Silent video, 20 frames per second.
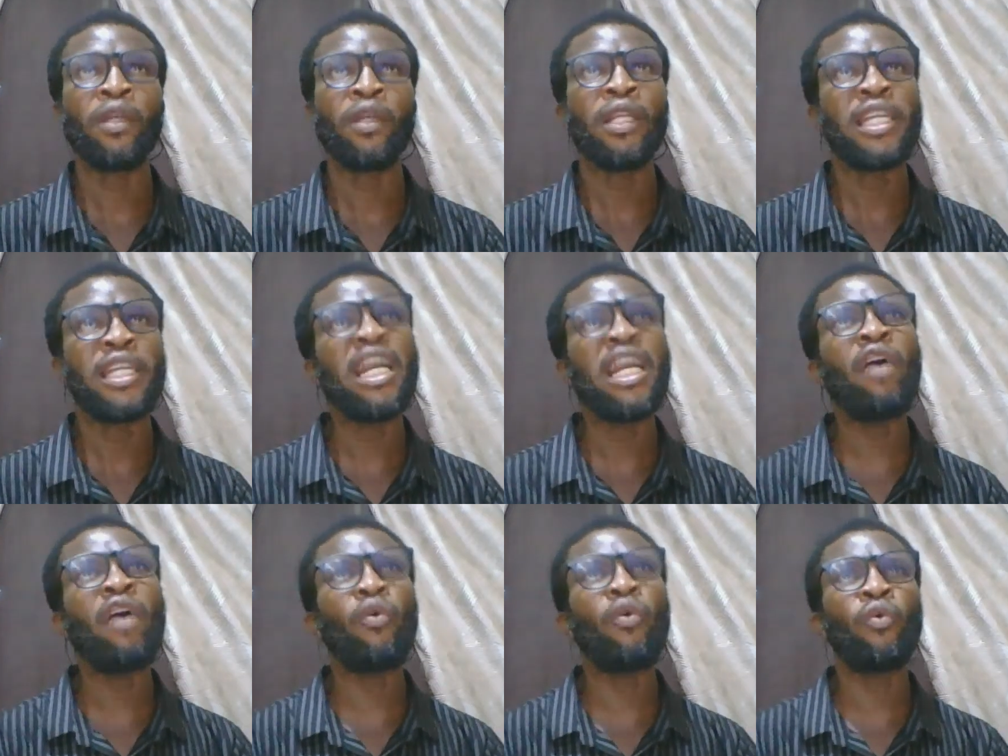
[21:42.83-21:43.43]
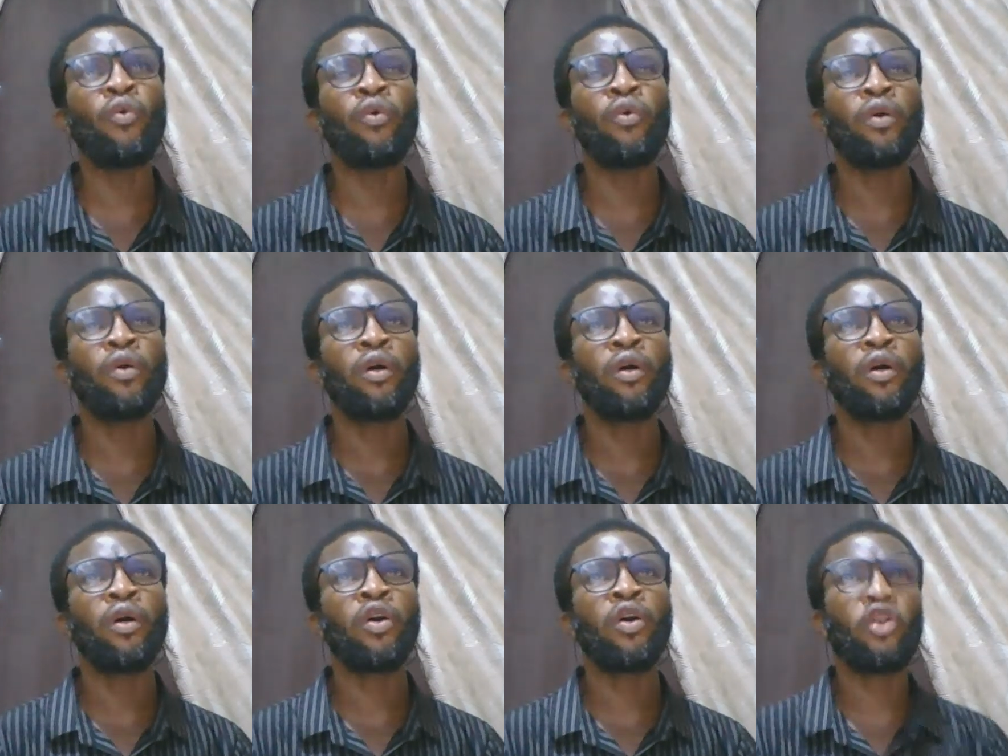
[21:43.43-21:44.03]
Now,
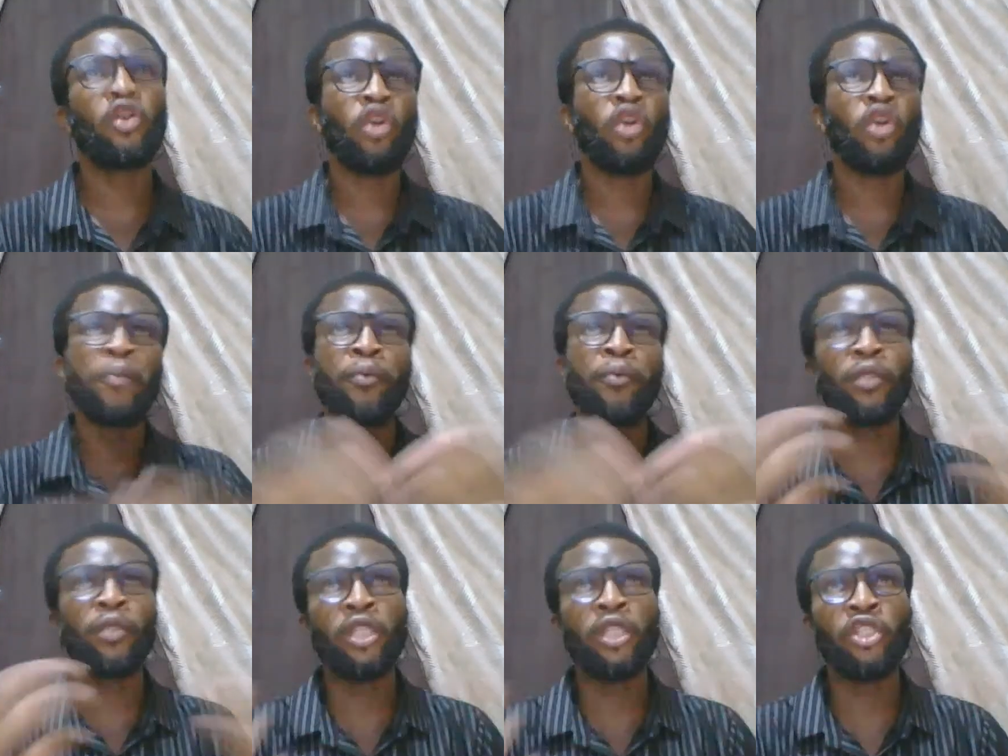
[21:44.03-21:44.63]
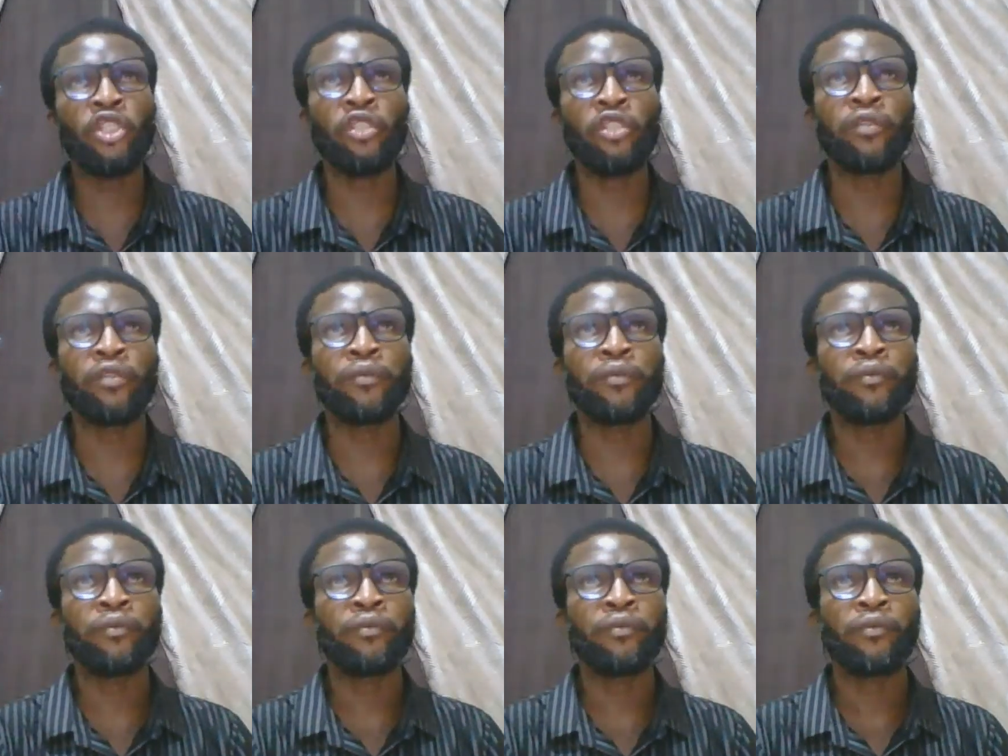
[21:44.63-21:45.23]
crop rotation,
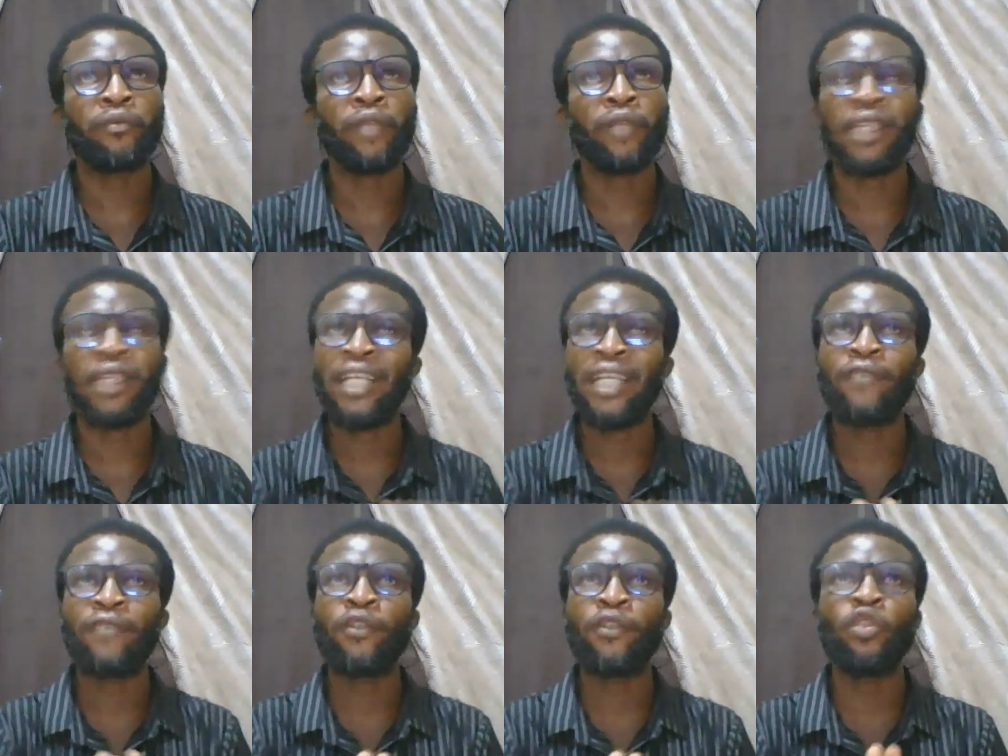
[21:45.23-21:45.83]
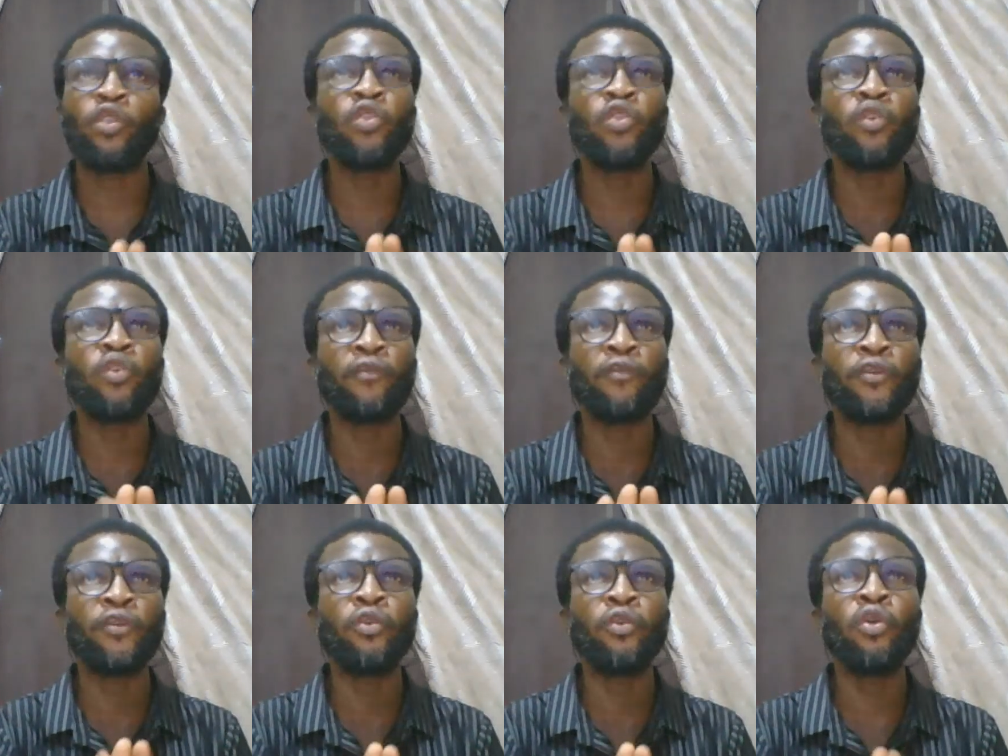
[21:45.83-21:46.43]
that's for those
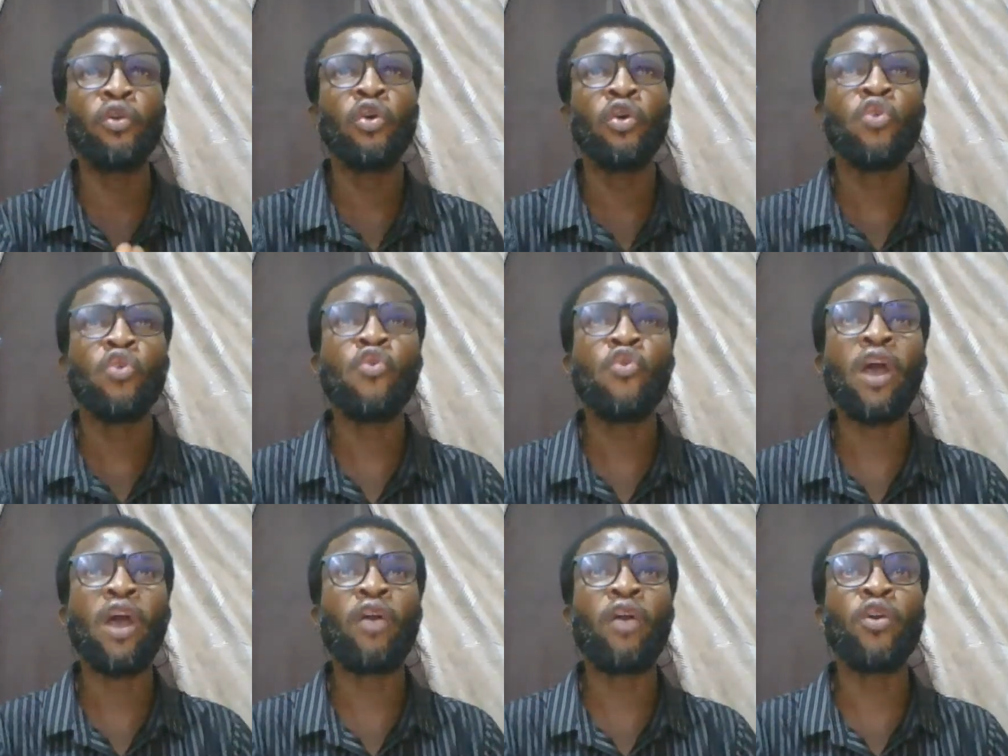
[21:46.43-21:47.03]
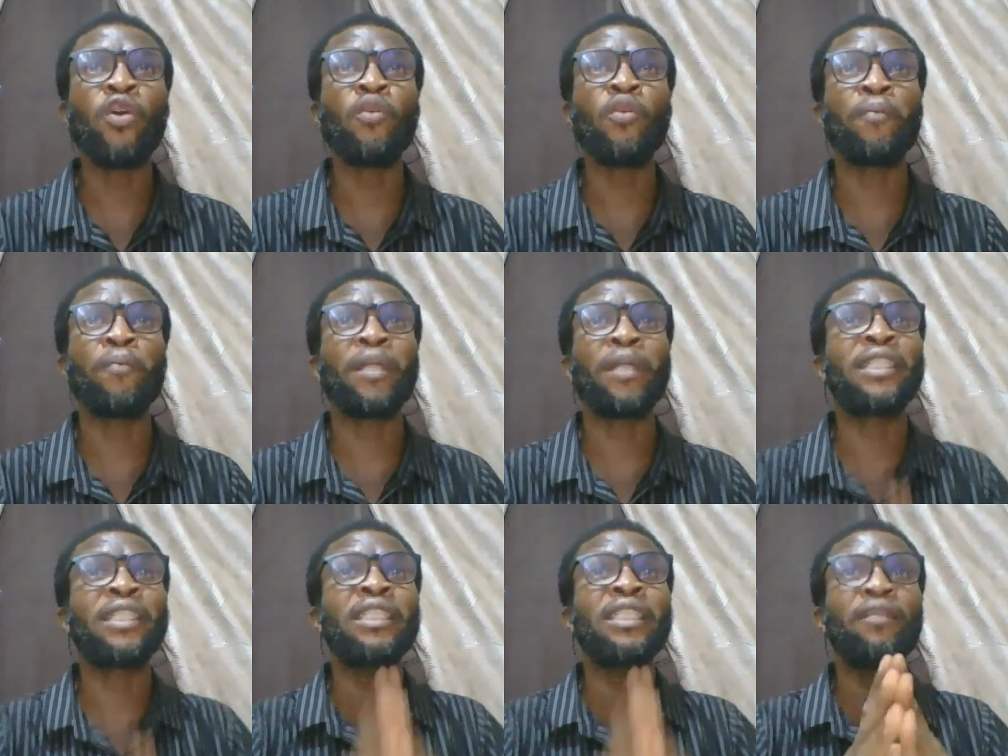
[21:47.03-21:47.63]
of you who are going to
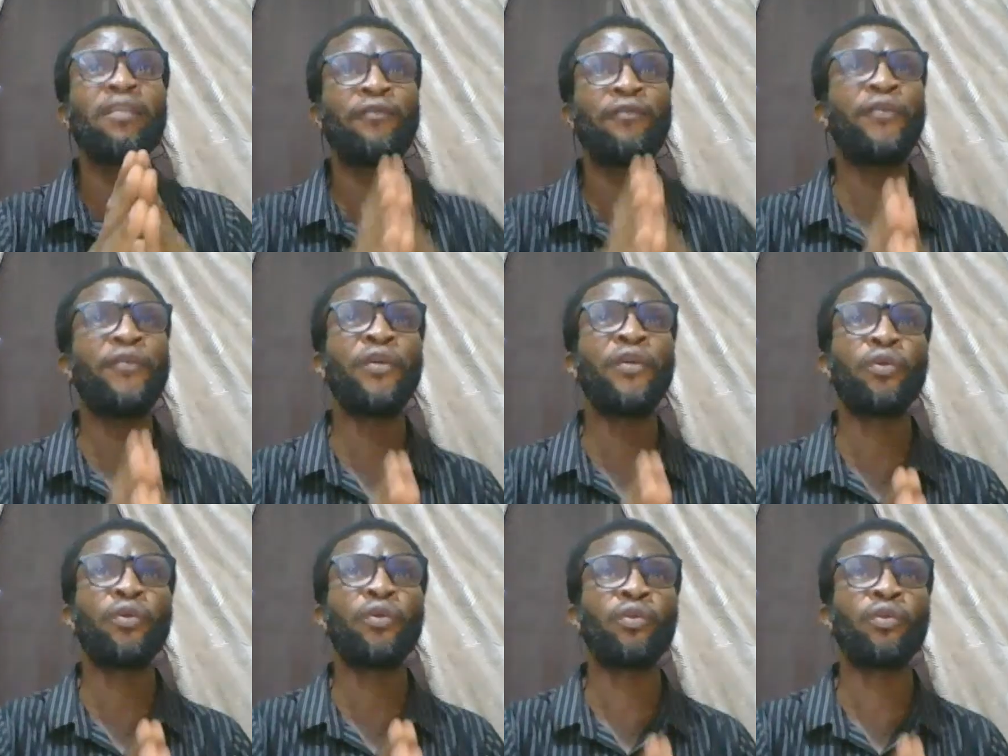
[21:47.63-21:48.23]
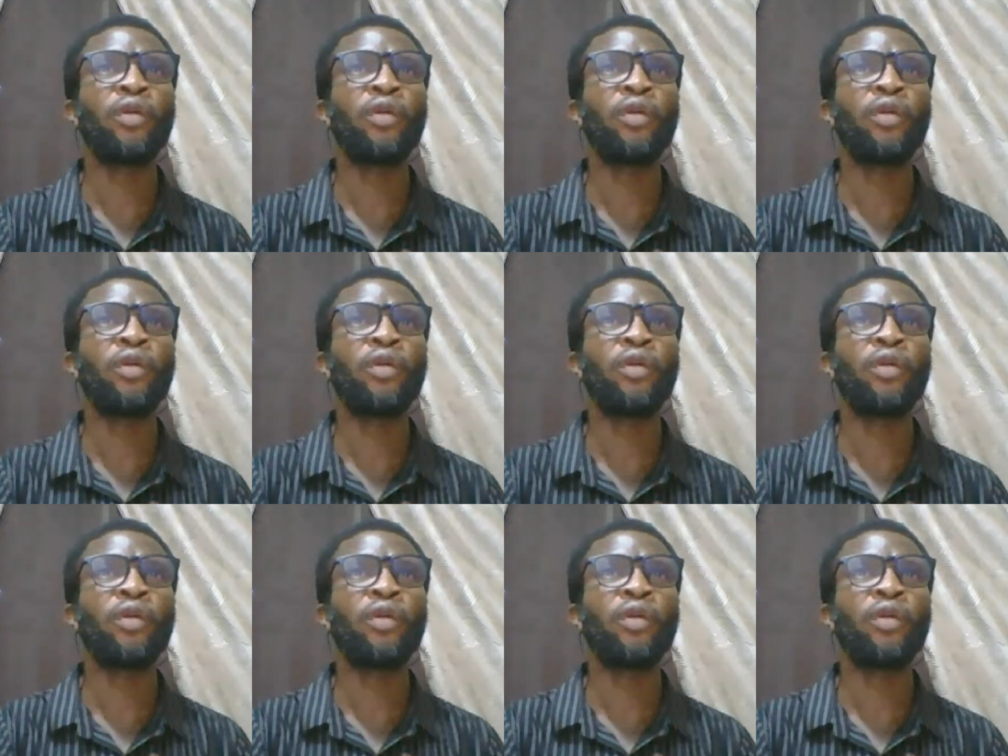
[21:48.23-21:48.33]
plant in the field.